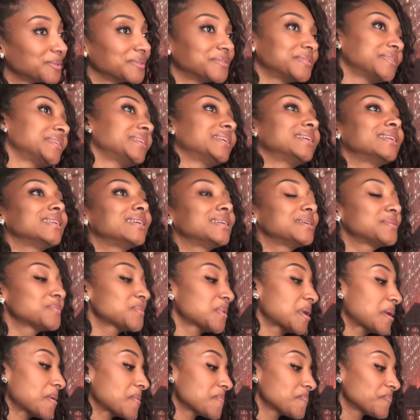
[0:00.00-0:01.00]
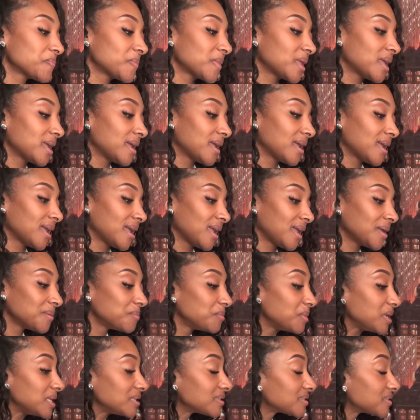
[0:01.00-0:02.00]
divinity. Well,
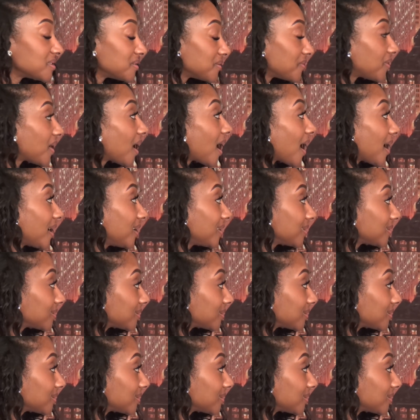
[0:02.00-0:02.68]
it means divine,